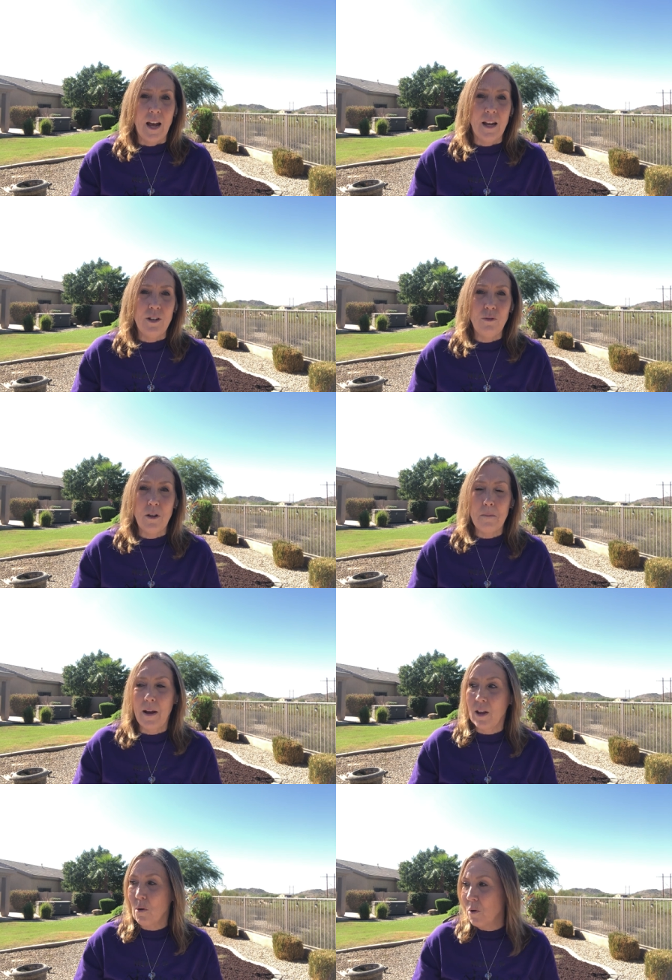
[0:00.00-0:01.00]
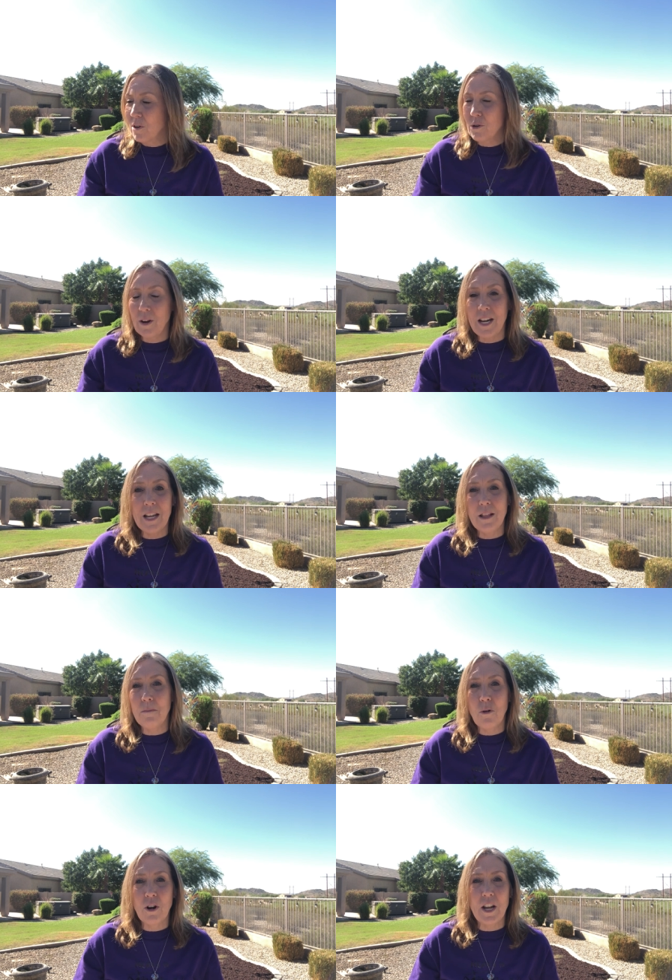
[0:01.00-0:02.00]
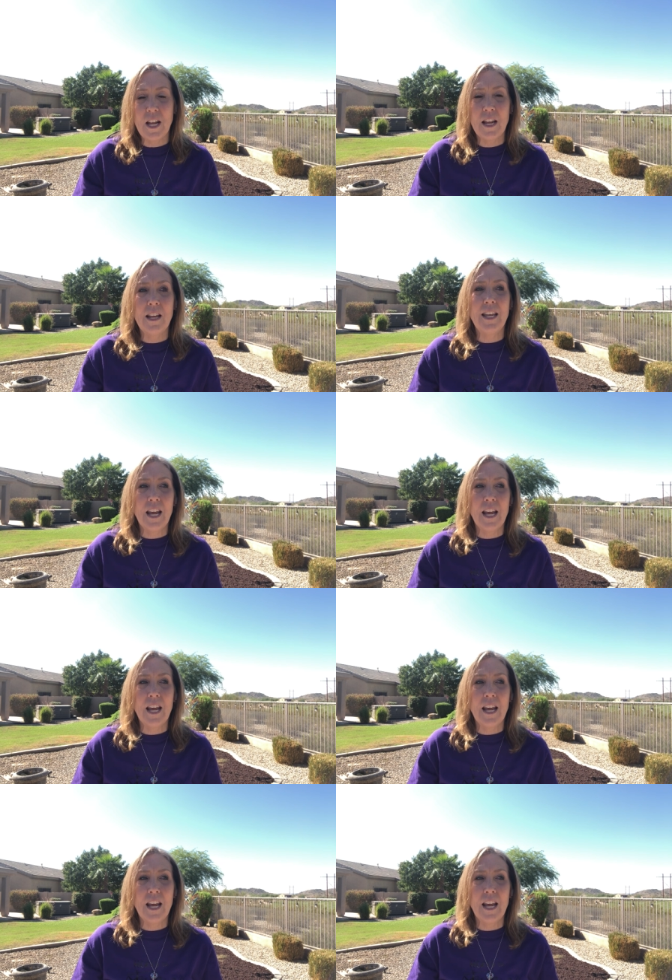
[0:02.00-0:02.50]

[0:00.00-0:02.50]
uh, doing my core training in the morning,